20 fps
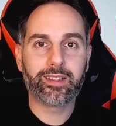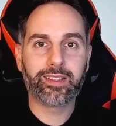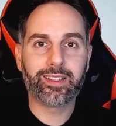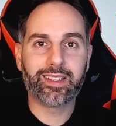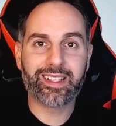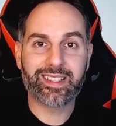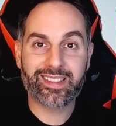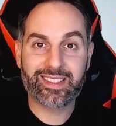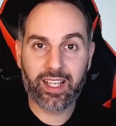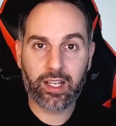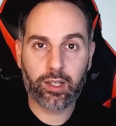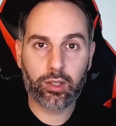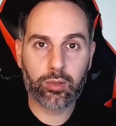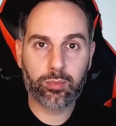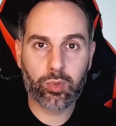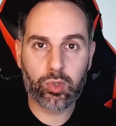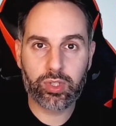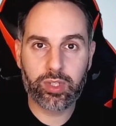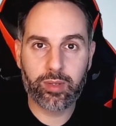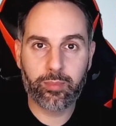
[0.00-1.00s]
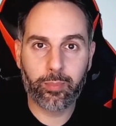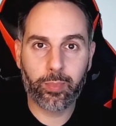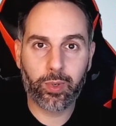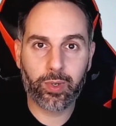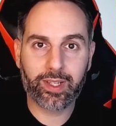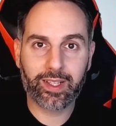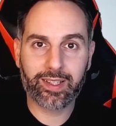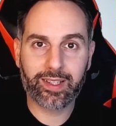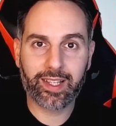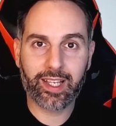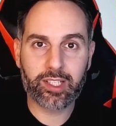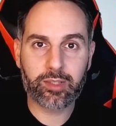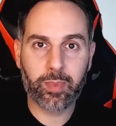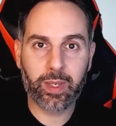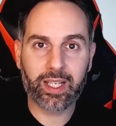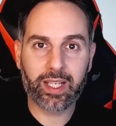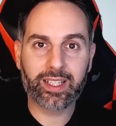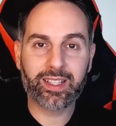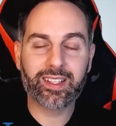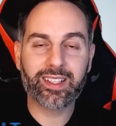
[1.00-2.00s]
The second most important
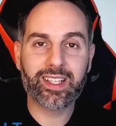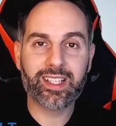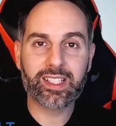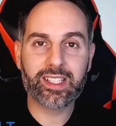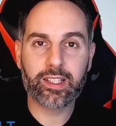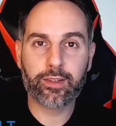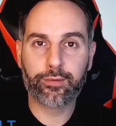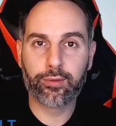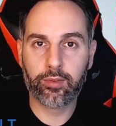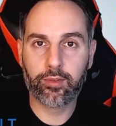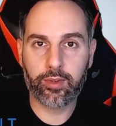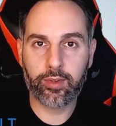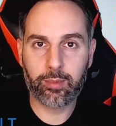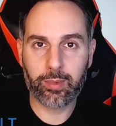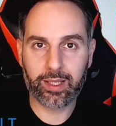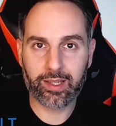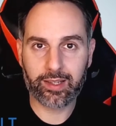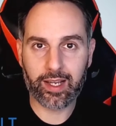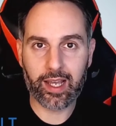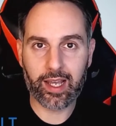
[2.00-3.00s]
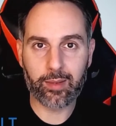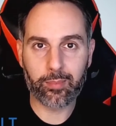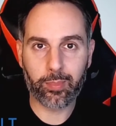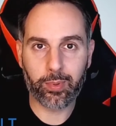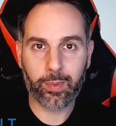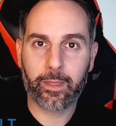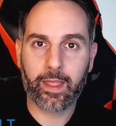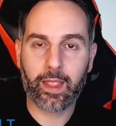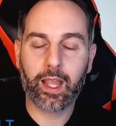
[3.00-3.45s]
aspect is the fulfillment type.